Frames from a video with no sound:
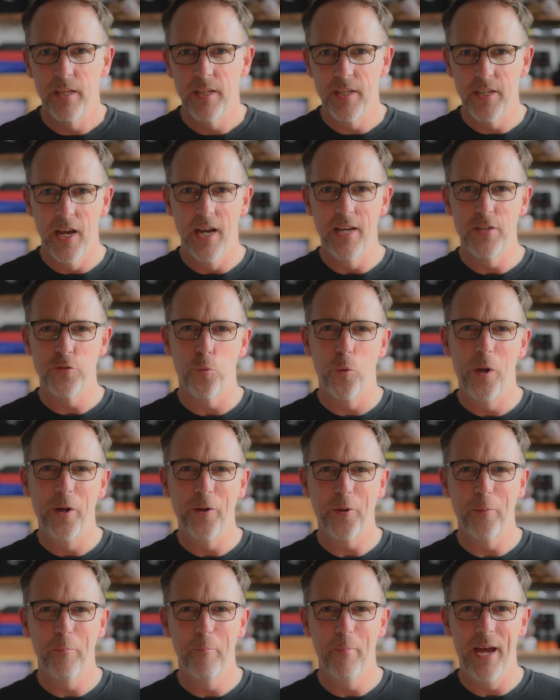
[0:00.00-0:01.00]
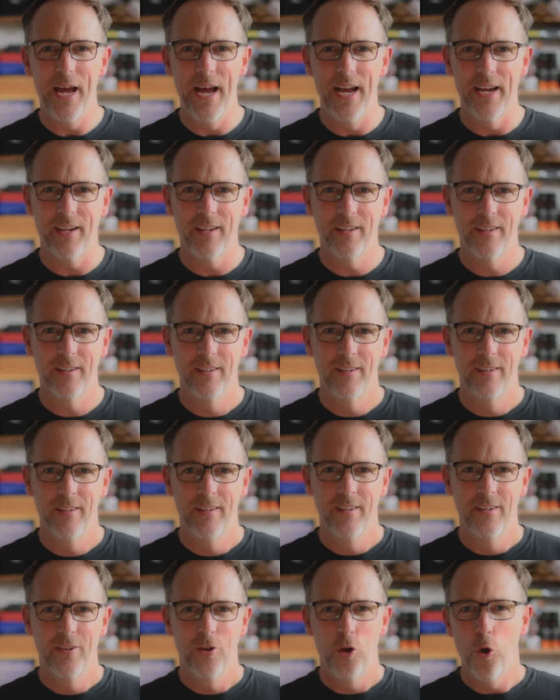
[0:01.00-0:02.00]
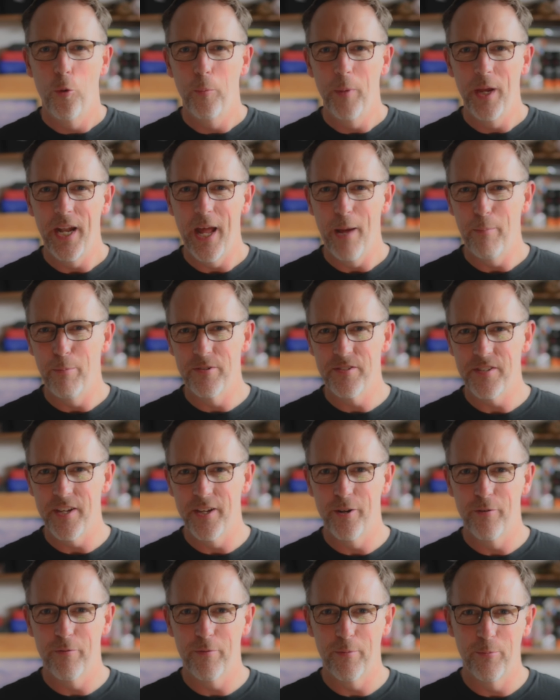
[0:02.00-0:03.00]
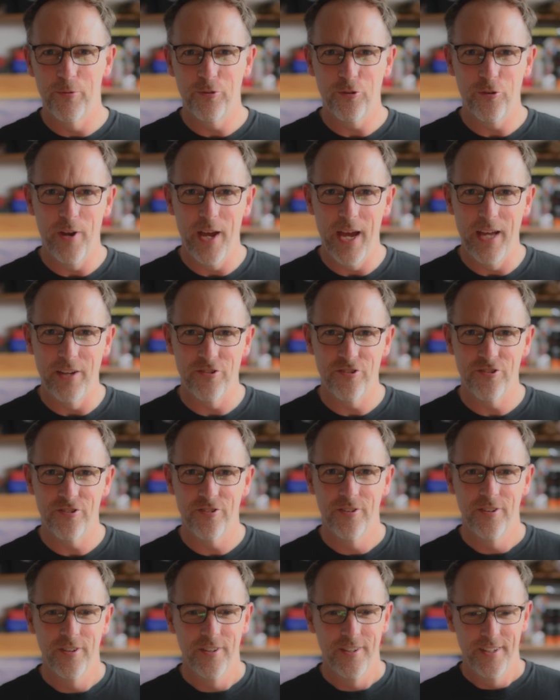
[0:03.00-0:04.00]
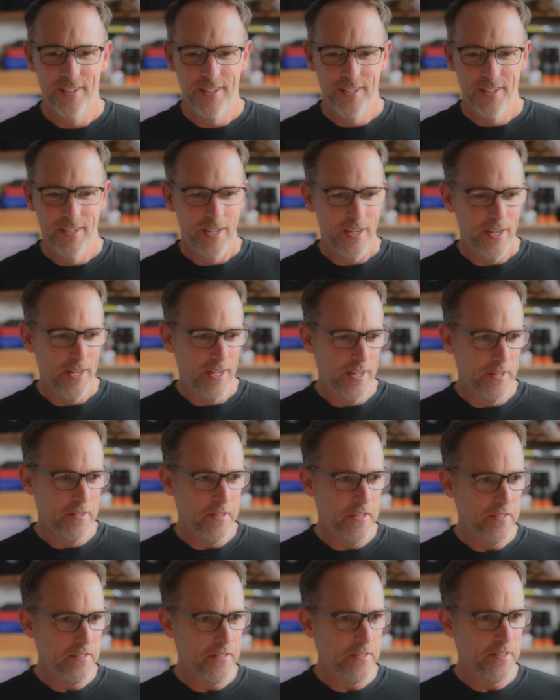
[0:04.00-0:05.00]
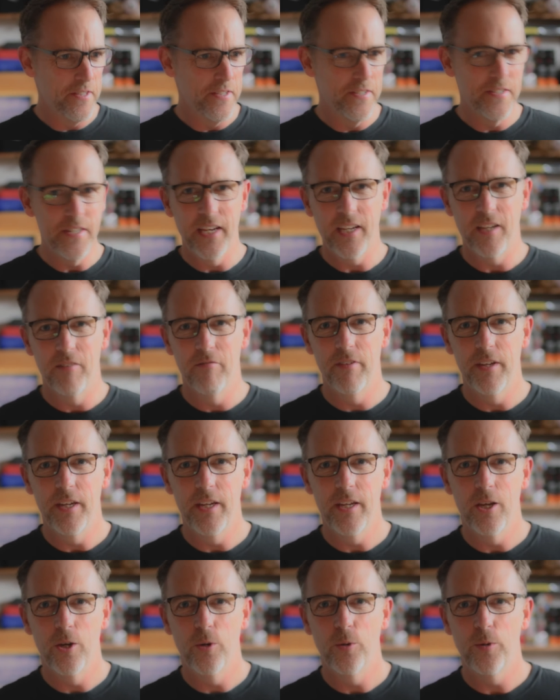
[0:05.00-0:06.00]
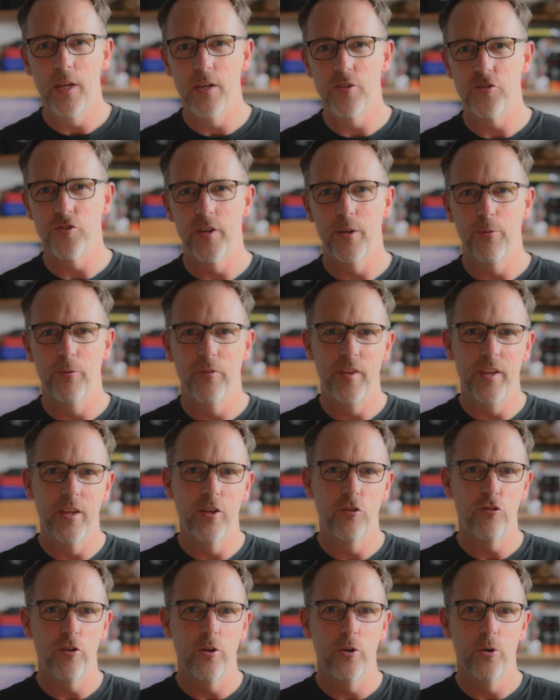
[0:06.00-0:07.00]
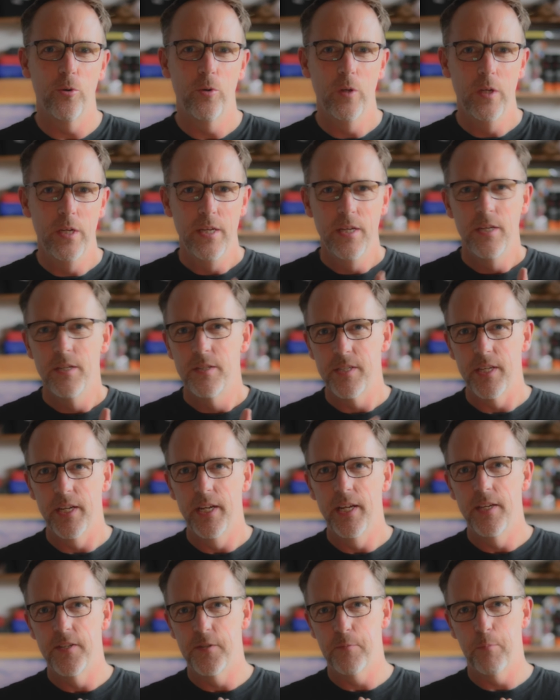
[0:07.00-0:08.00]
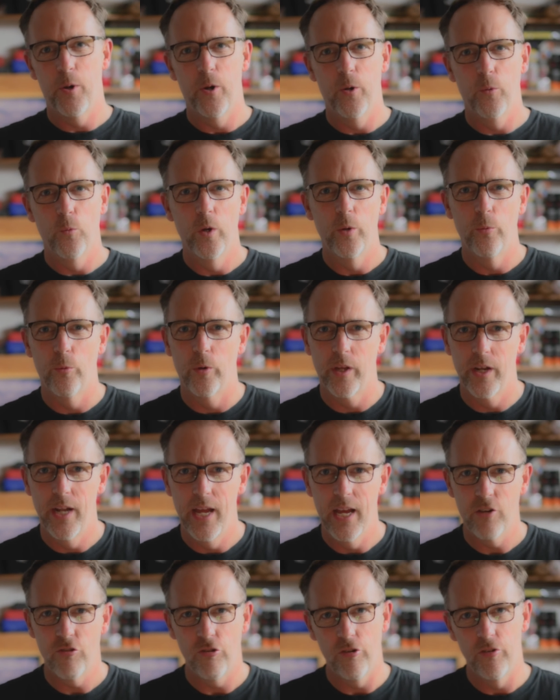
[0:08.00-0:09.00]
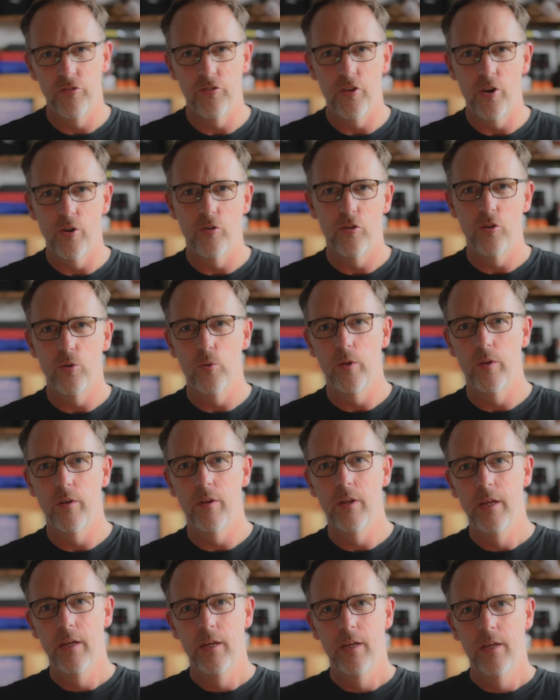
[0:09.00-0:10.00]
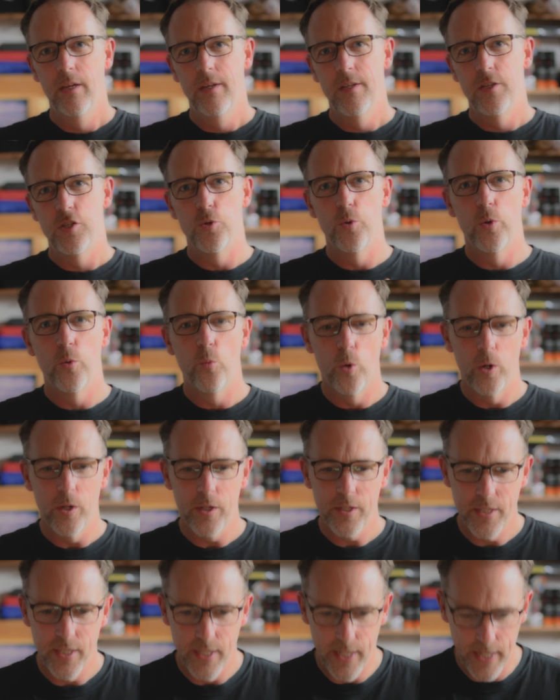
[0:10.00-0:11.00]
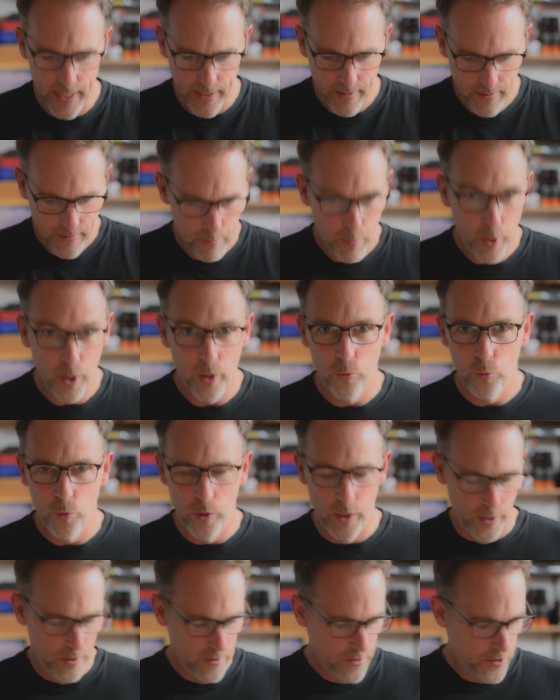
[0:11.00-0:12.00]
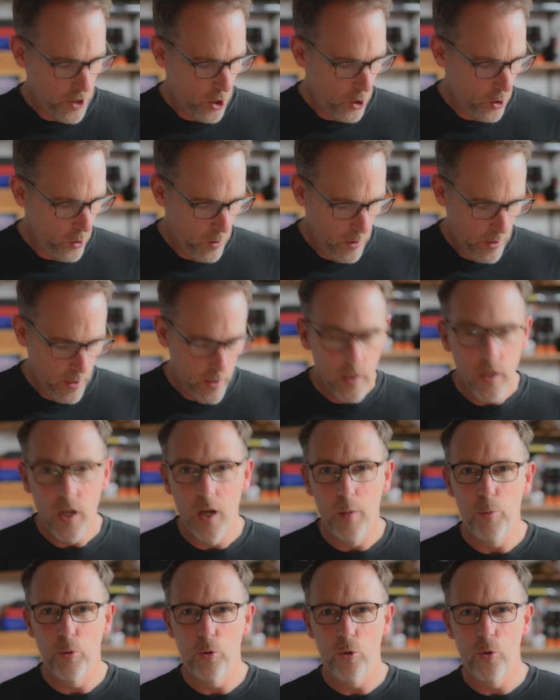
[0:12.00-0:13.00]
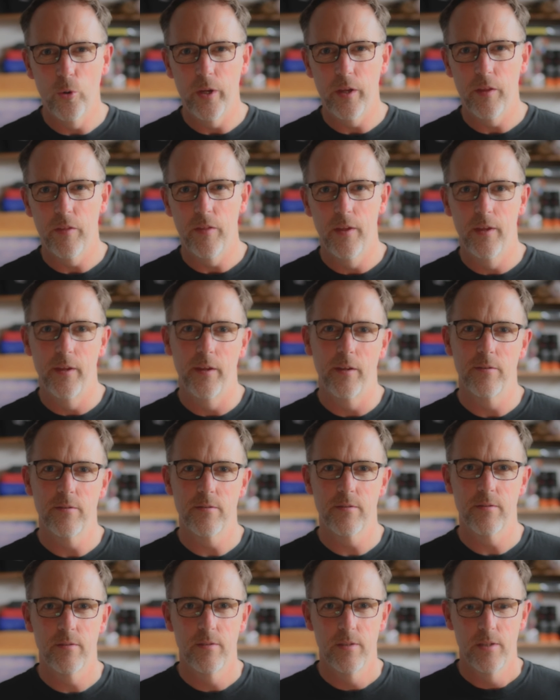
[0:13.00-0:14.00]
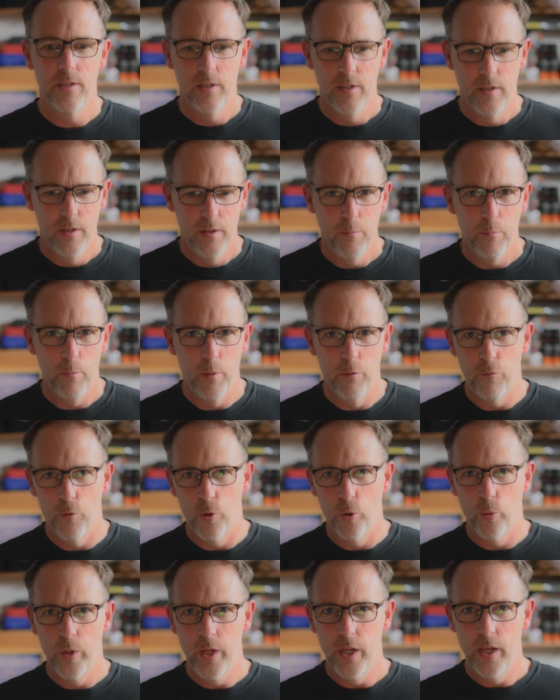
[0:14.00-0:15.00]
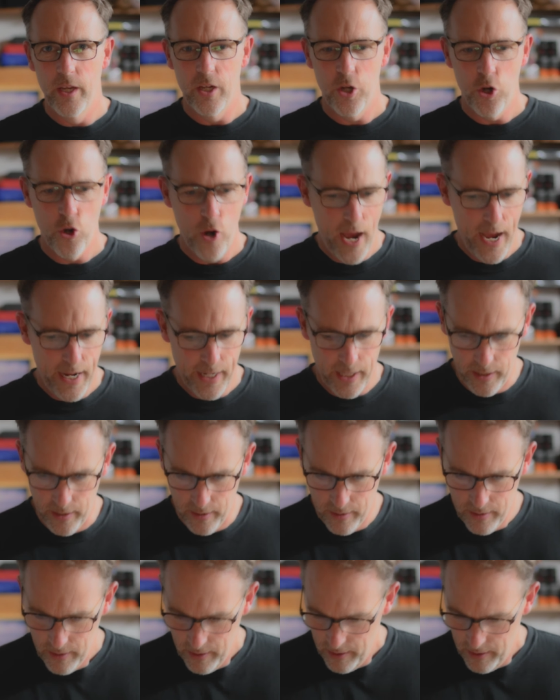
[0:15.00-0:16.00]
Guys, welcome back. Homemade apple cider from scratch. This is the second video. Yesterday was the intro. Today is part one. We're gonna actually start doing work today, part one. So, couple quick things before we get cracking.